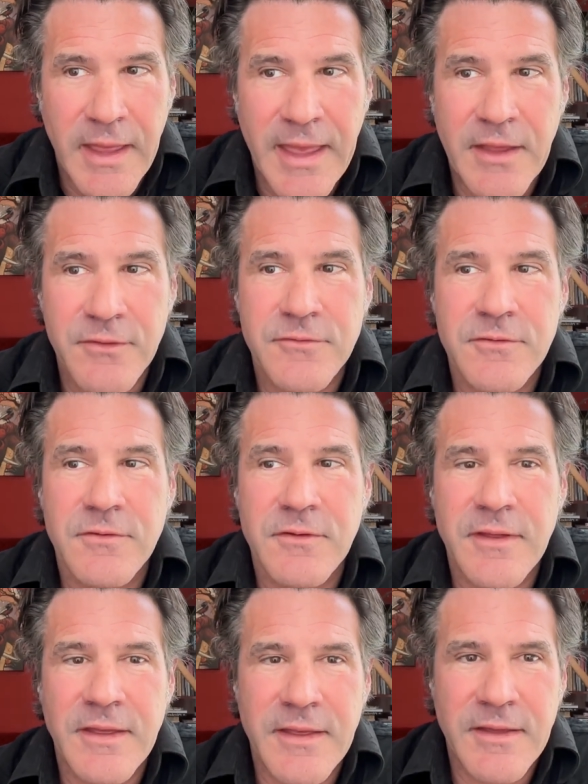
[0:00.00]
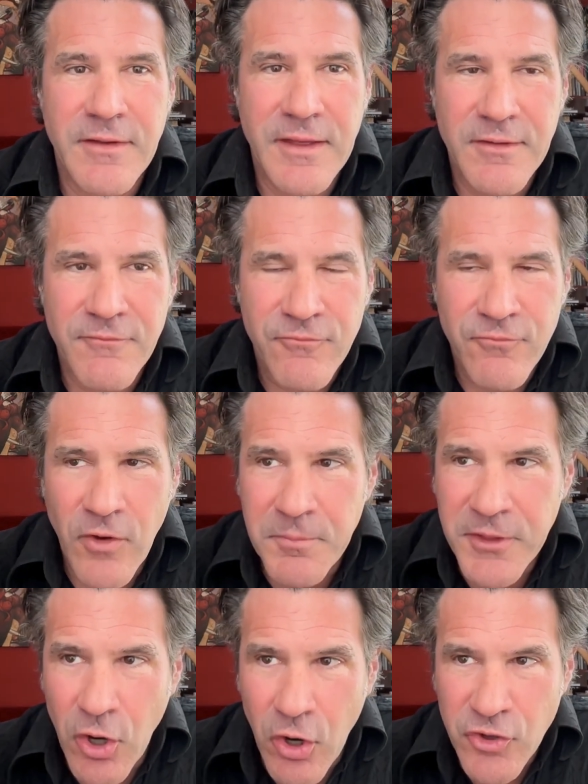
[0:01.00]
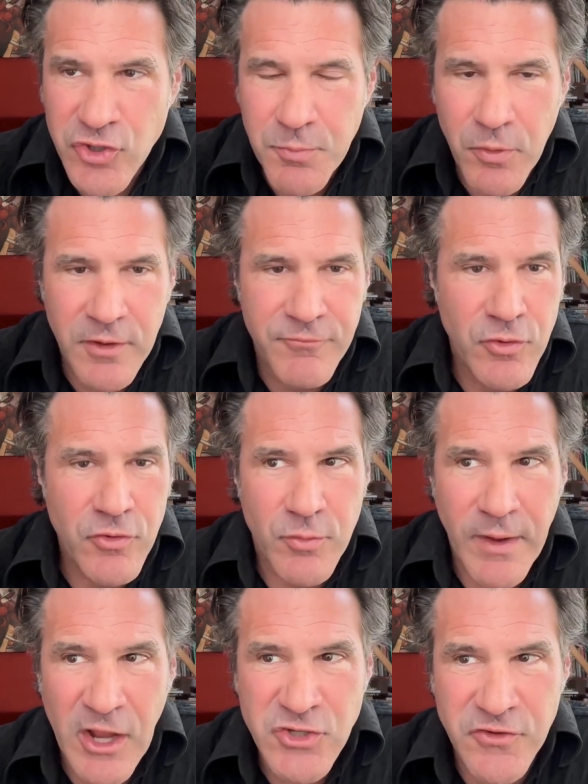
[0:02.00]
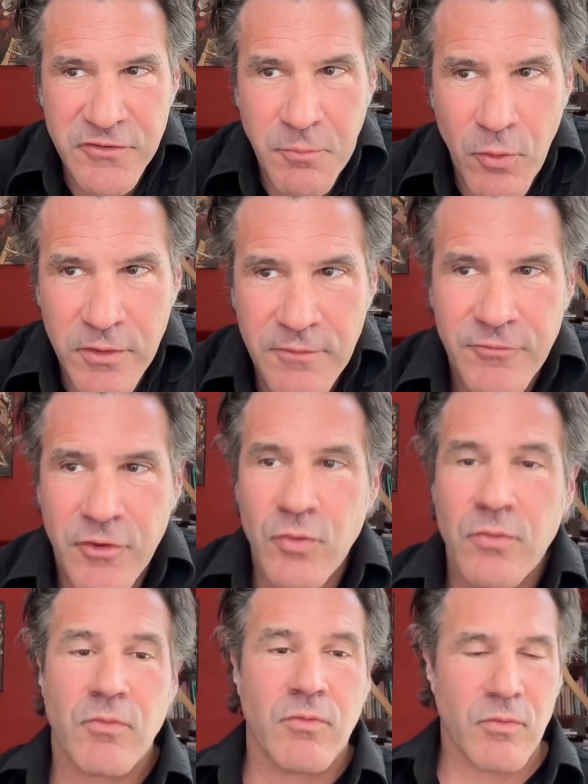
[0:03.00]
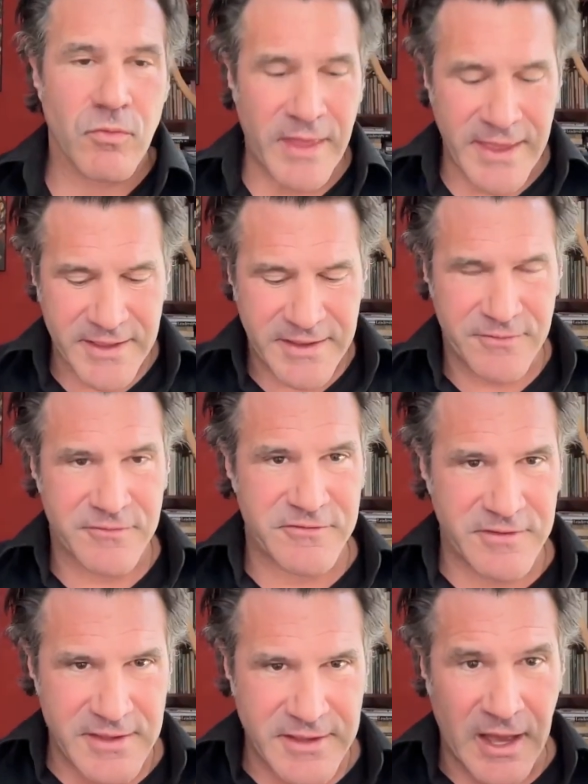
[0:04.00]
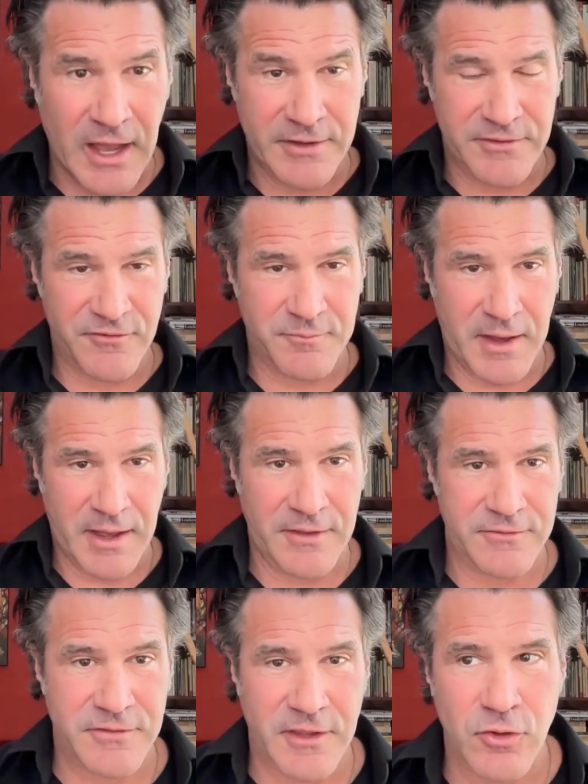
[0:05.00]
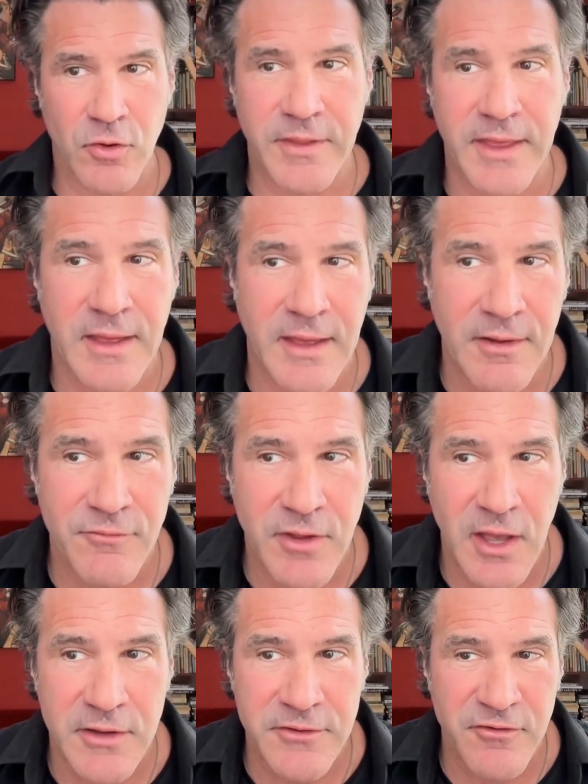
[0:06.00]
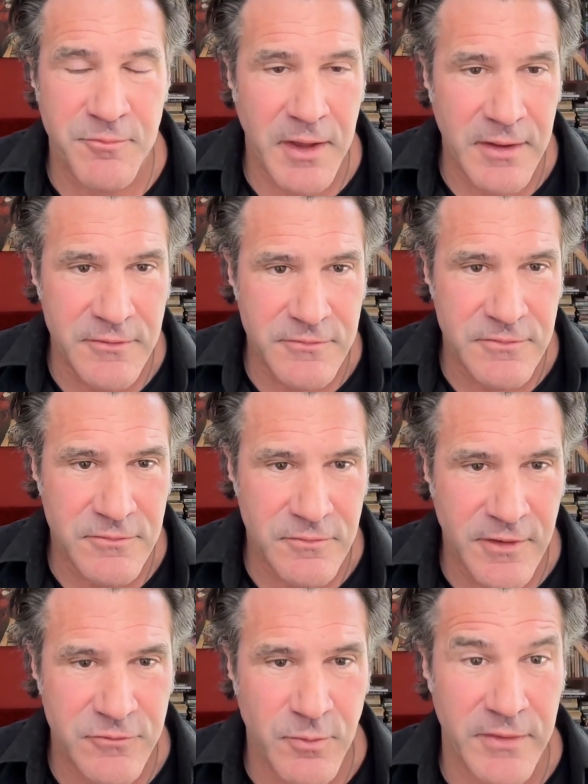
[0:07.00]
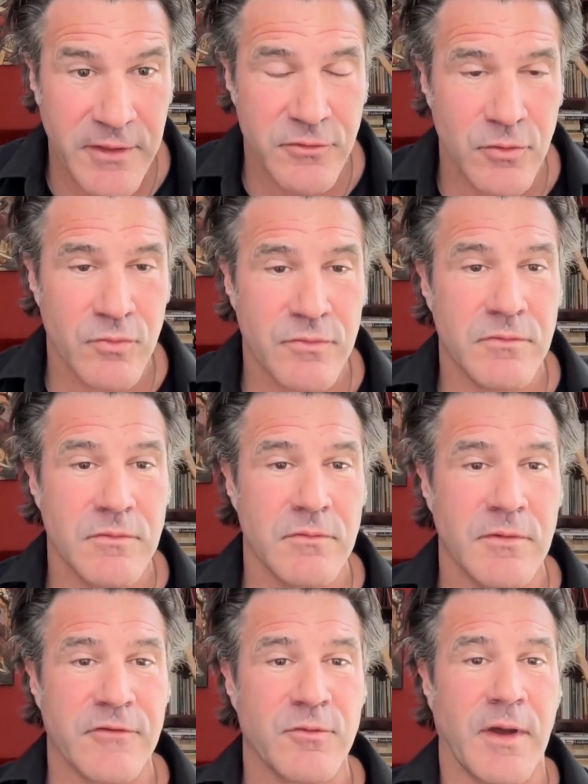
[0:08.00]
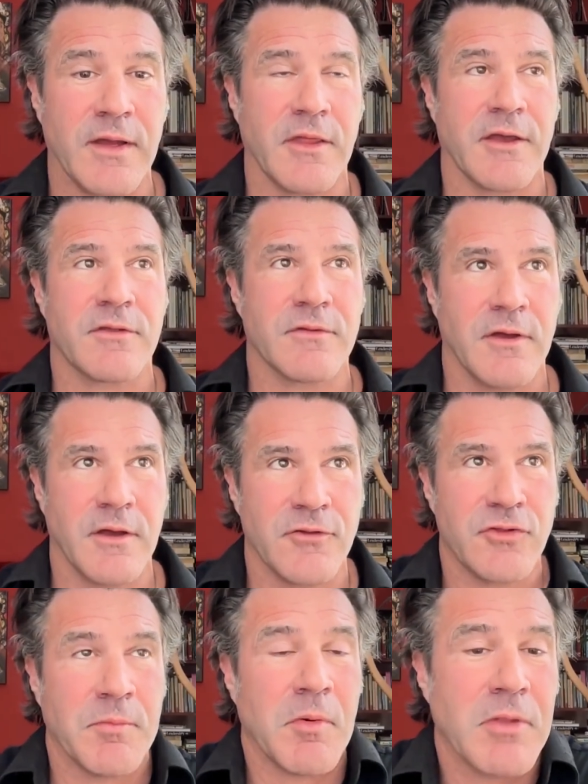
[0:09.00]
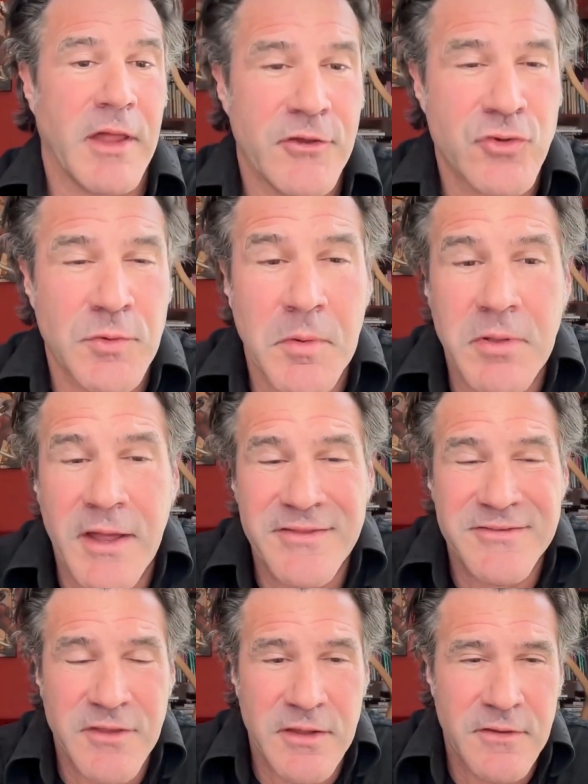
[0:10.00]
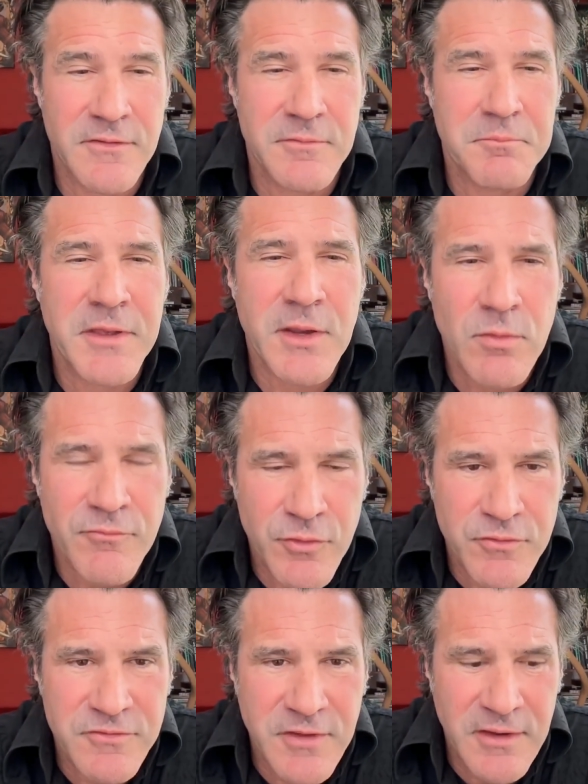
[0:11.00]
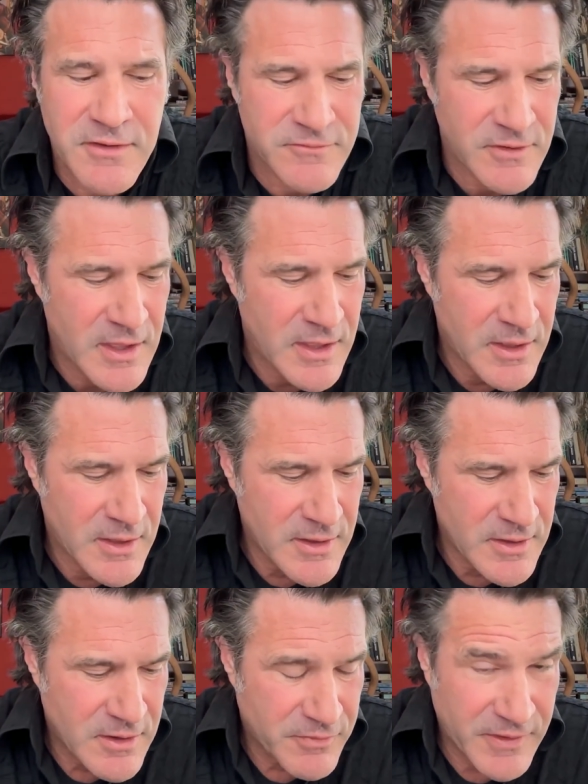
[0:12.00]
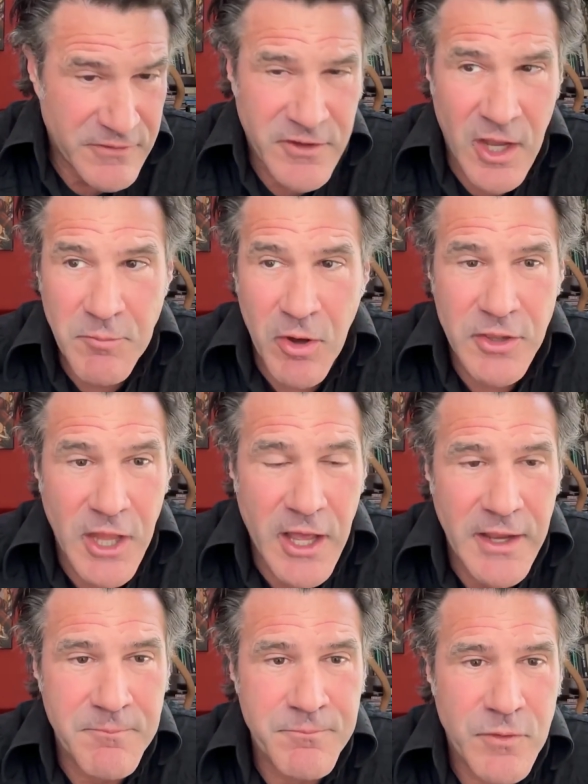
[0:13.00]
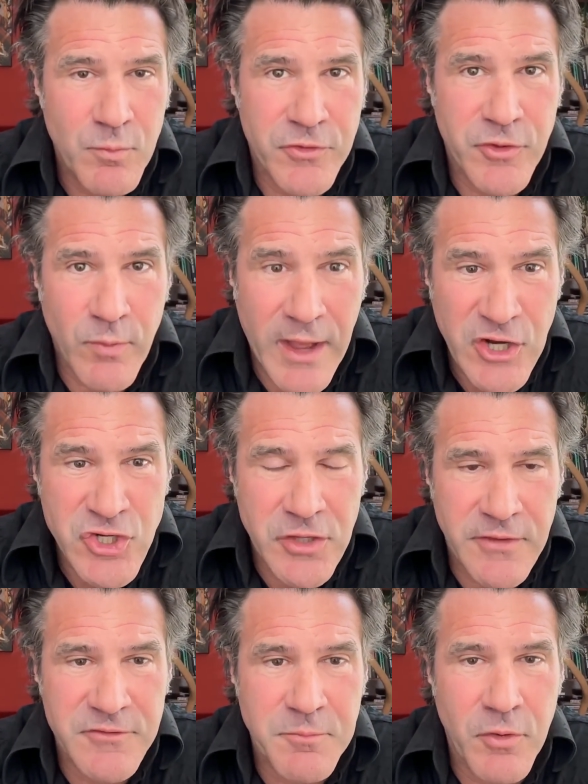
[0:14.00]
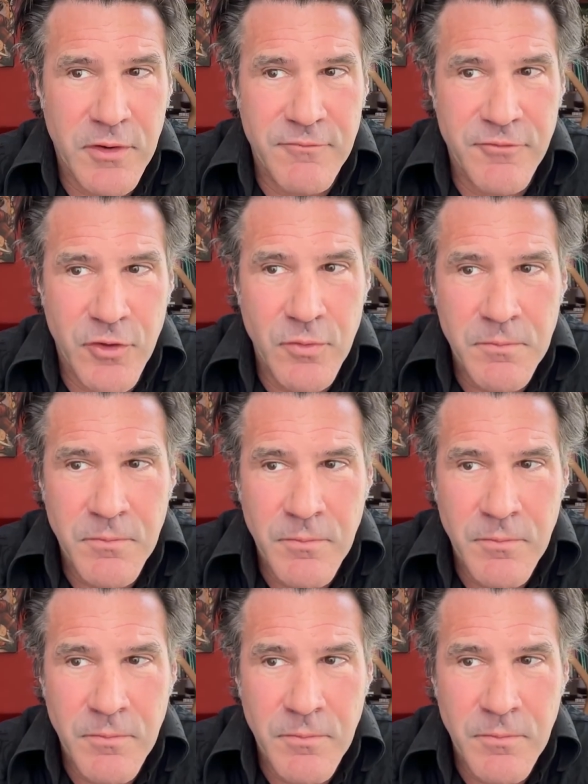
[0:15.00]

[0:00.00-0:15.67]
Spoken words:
And from the orange point of view, the rationalist point of view, they can see cognitive bias. They know they have cognitive bias. That's why I like double-blind, triple-blind studies, peer-reviewed studies. These come online with the rationalist point of view.